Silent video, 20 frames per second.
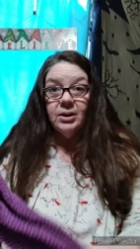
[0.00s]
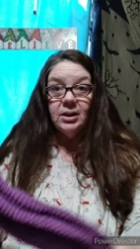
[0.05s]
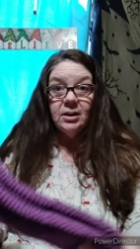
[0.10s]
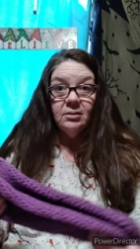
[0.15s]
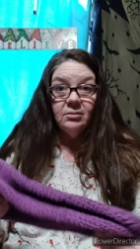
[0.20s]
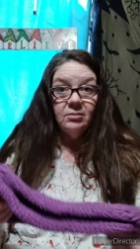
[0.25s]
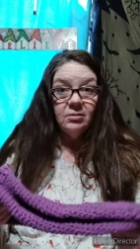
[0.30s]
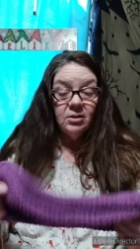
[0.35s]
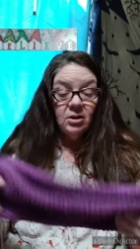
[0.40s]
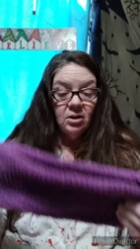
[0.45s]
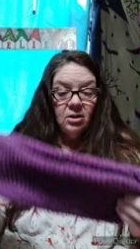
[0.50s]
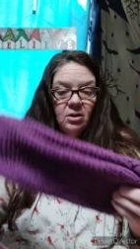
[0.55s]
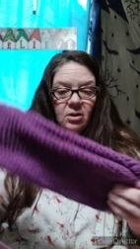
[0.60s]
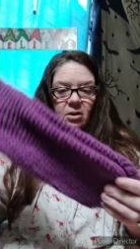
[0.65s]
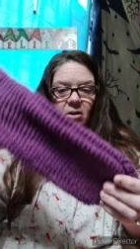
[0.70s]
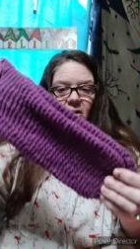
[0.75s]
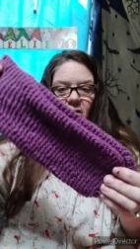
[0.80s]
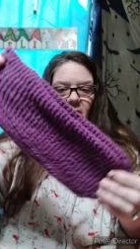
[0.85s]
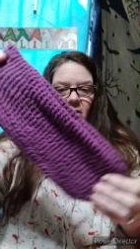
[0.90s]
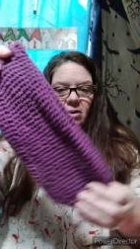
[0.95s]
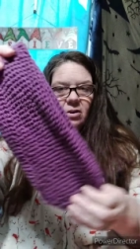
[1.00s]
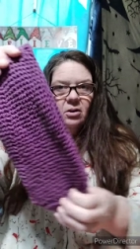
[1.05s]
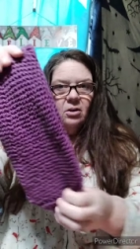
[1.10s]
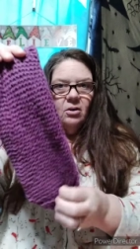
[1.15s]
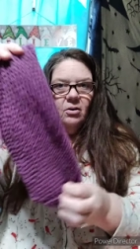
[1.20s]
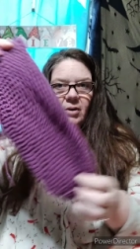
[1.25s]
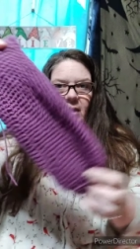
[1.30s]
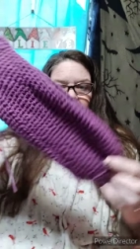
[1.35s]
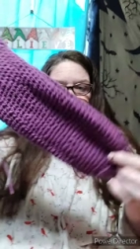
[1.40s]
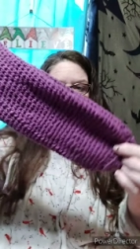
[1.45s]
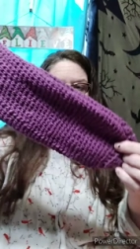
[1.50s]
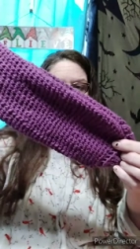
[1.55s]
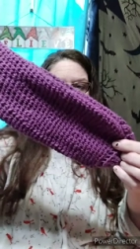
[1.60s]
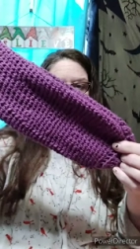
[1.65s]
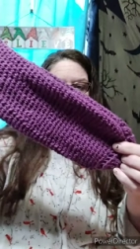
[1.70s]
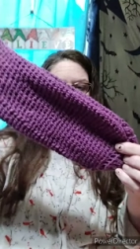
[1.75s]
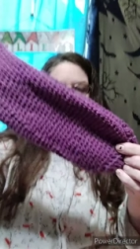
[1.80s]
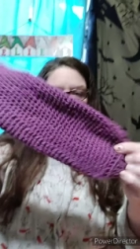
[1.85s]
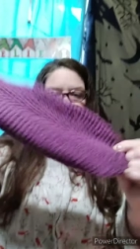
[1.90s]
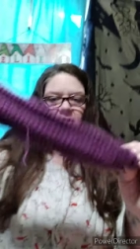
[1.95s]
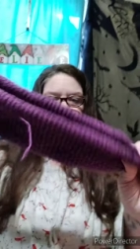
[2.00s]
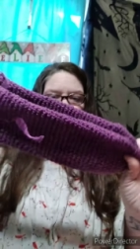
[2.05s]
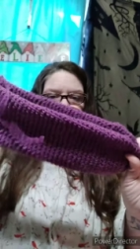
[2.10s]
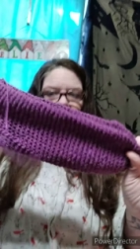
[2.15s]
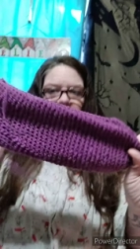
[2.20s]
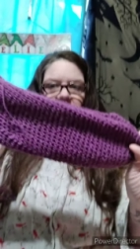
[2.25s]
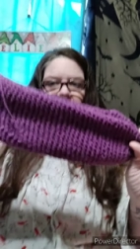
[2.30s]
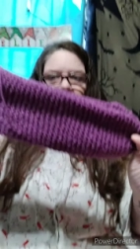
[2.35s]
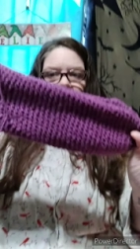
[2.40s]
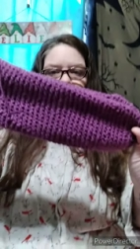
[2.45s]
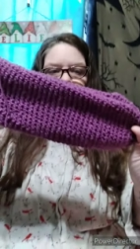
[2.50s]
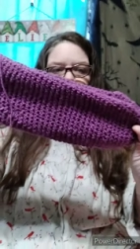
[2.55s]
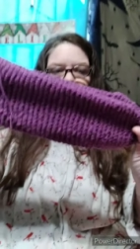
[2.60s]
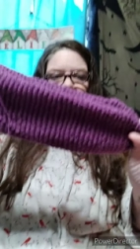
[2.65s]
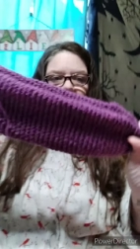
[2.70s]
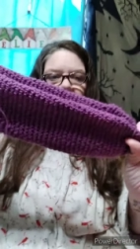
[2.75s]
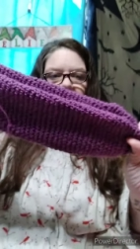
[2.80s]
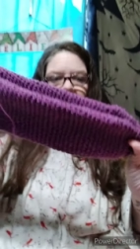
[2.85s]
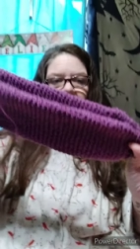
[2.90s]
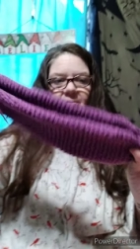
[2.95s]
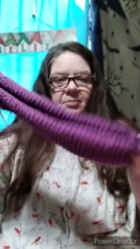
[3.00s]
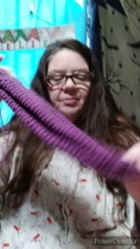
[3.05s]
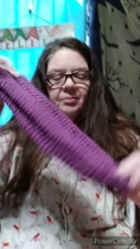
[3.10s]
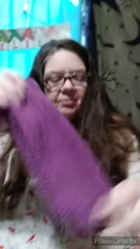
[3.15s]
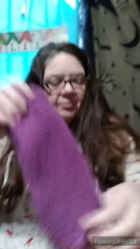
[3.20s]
was okay. So there's those.